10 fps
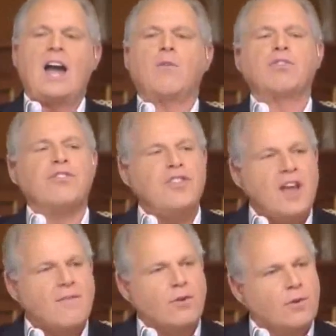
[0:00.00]
I was
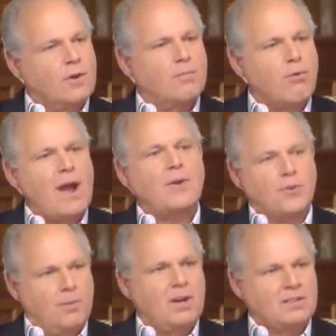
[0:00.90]
never
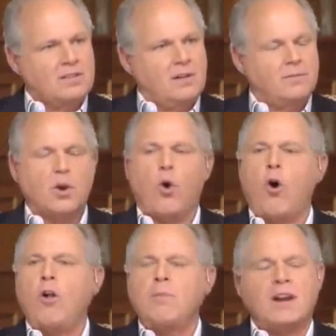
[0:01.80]
prouder of myself, but
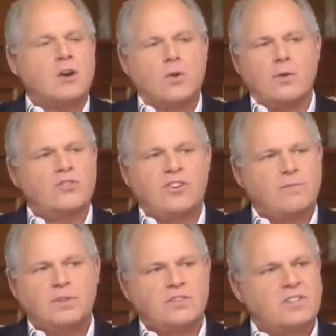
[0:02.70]
all my career
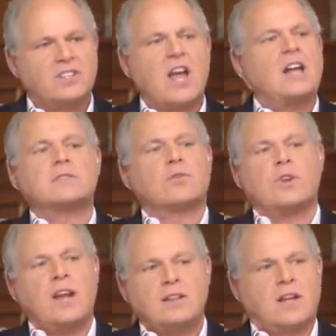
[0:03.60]
achievements did not
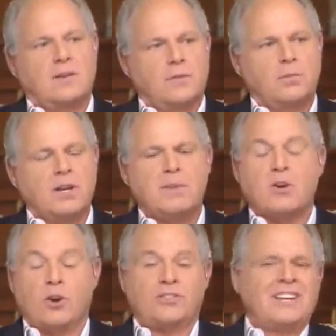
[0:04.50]
create that for me,
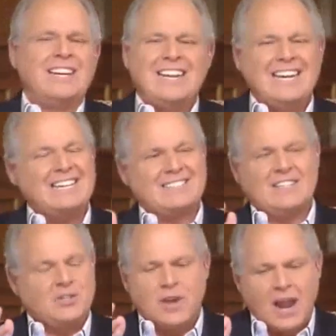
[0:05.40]
because
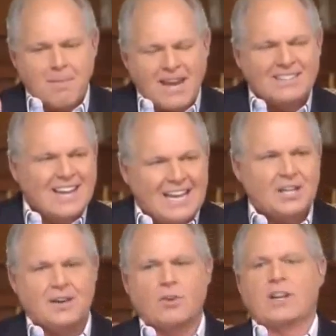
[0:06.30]
it's, you got to
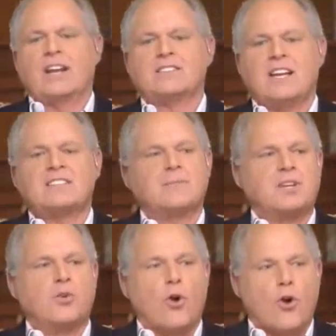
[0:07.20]
maintain it every day. It's not
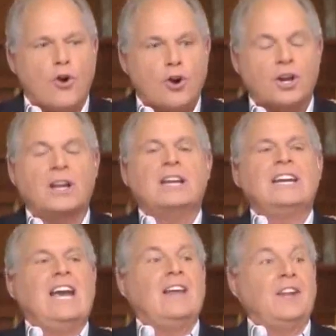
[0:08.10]
something you earn
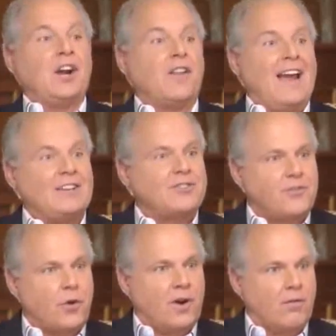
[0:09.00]
and then it
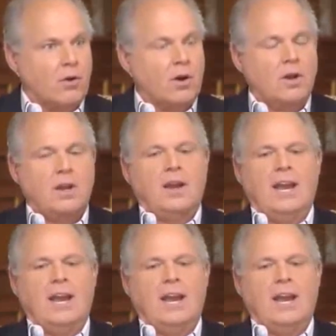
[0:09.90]
lasts forever.